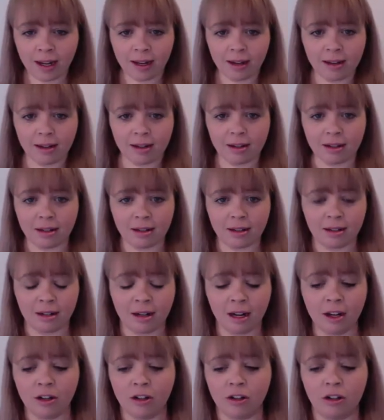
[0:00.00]

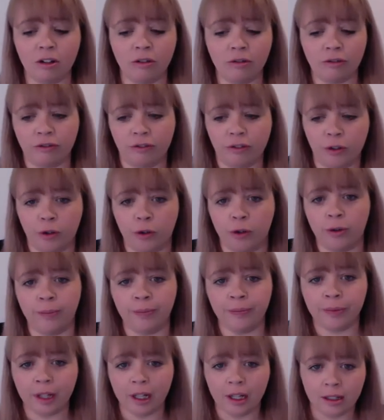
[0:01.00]
in Unit 4.
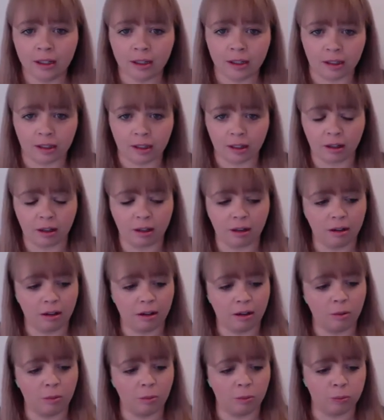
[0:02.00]
So
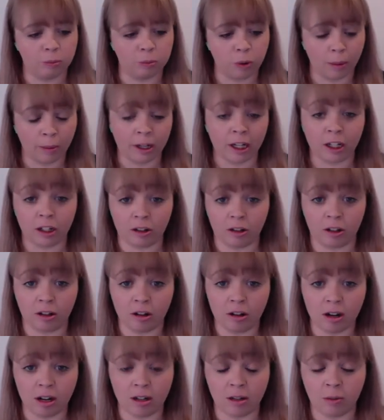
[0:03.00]
what we're going to
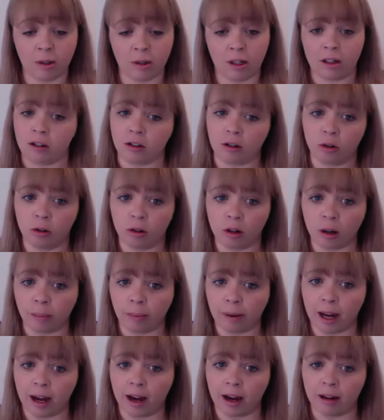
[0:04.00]
do is we're going to talk
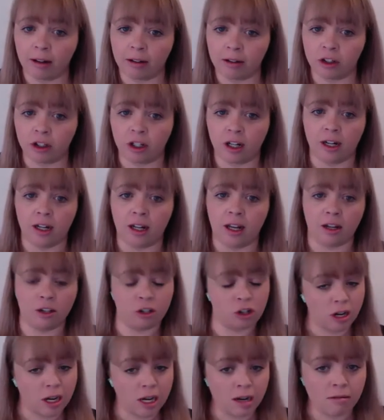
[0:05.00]
about genetic
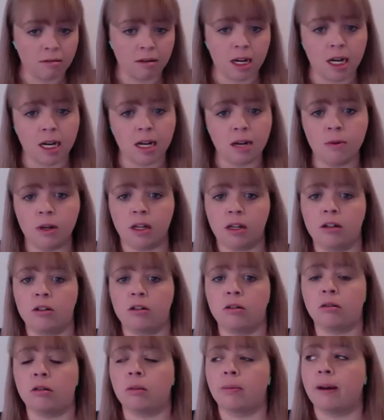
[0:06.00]
engineering, we're going to
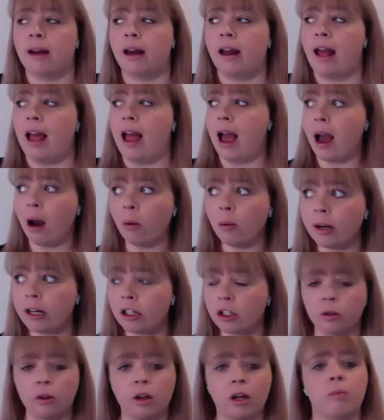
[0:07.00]
talk about how we
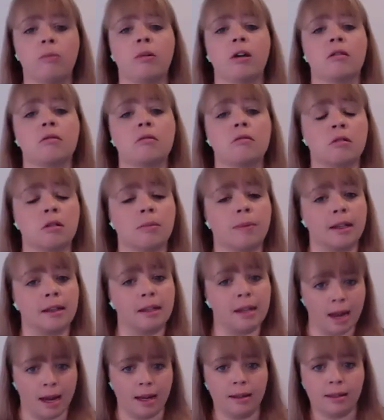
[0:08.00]
do it, we're going to talk about
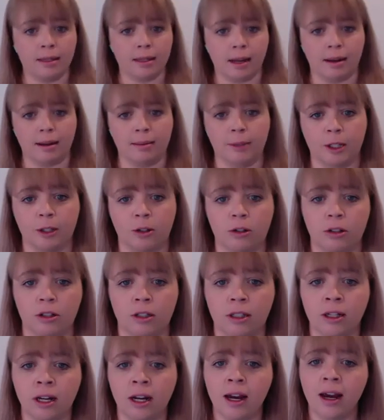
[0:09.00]
the enzymes
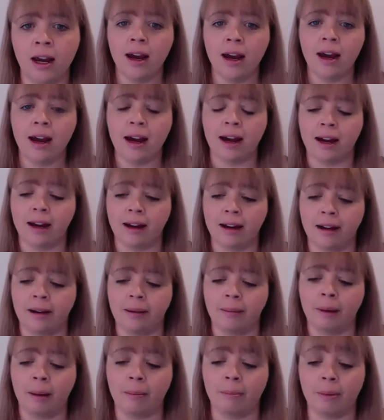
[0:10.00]
used.
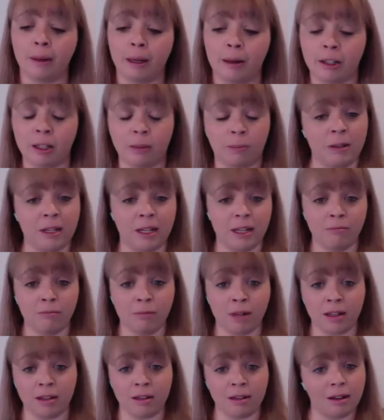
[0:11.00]
But to begin
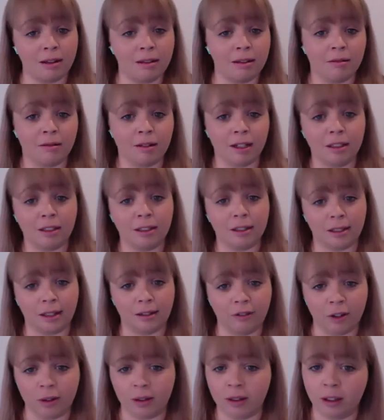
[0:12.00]
with, I thought I'd just
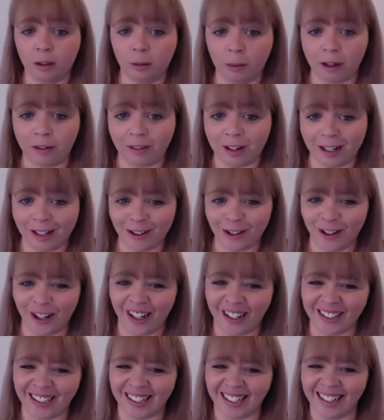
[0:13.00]
give you a little bit of an
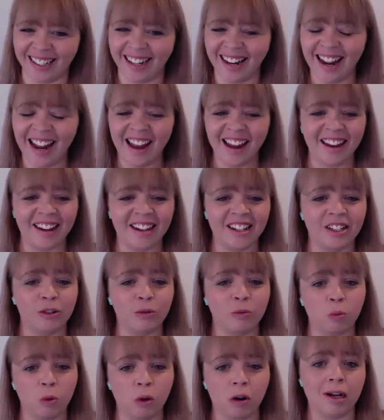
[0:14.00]
introduction into
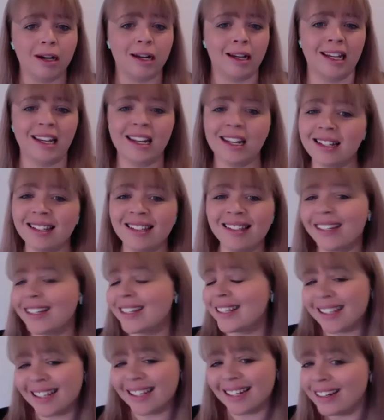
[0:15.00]
what is
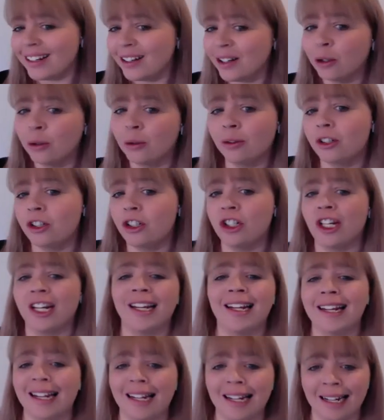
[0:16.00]
this thing called
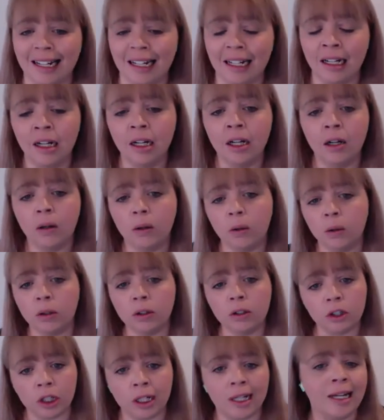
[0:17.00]
GE or
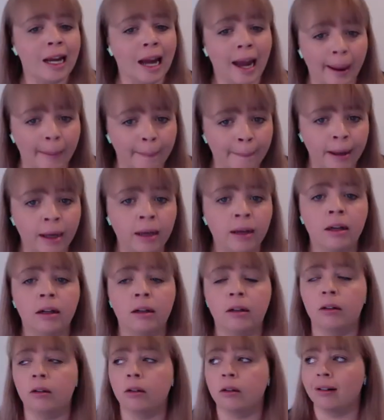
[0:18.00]
GM
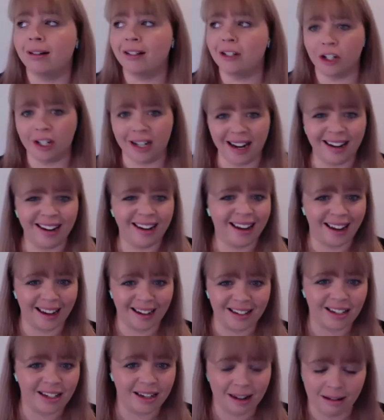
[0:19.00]
or genetic
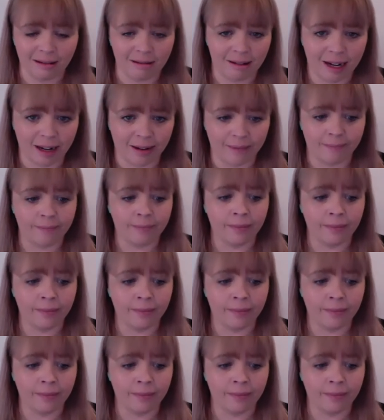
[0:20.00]
engineering.